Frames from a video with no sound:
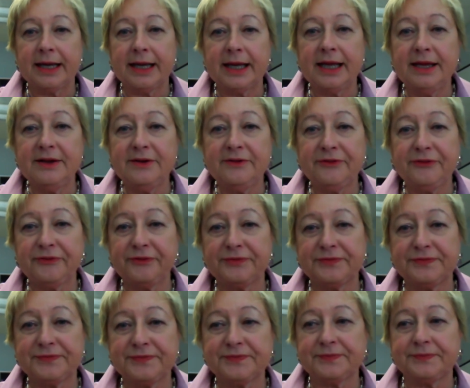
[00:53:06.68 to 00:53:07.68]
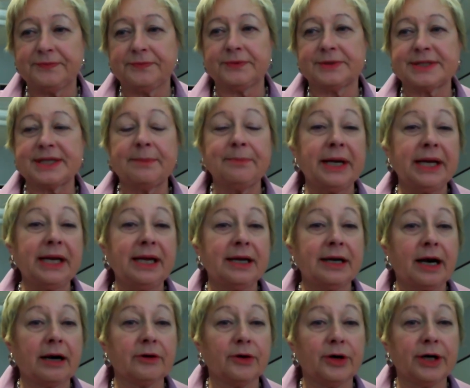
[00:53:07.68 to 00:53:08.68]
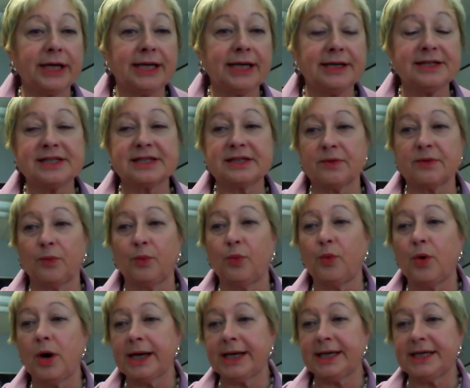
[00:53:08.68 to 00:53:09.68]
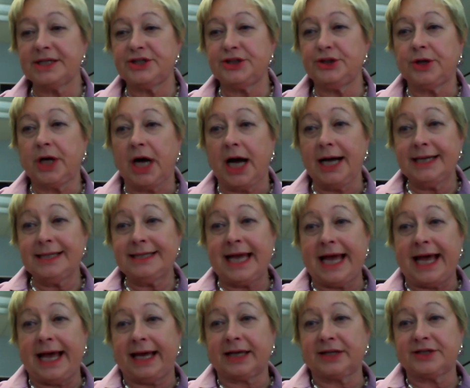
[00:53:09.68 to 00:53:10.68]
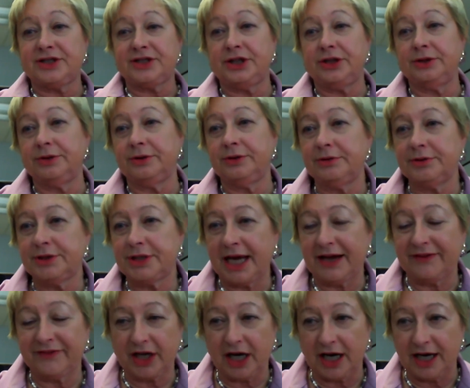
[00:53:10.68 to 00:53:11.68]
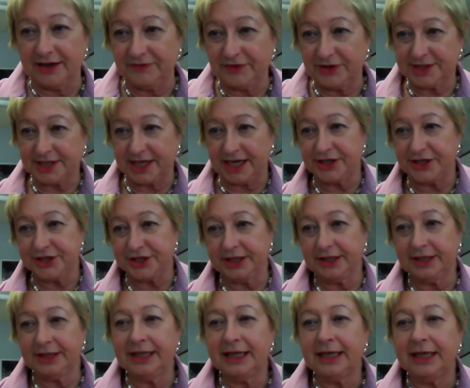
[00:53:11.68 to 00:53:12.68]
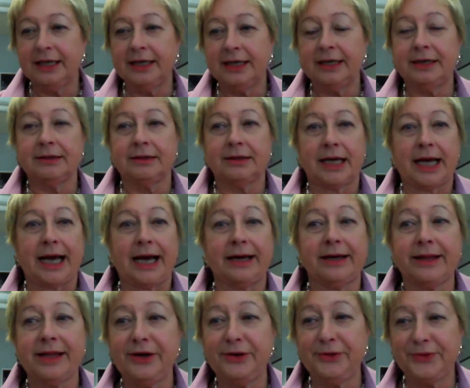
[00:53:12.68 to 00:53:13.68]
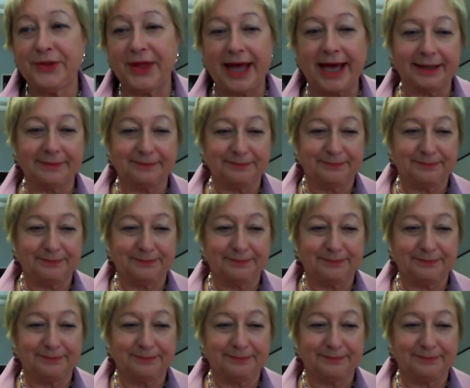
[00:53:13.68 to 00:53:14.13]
If somebody in our audience wanted to contact you to have a conversation, how do they do that?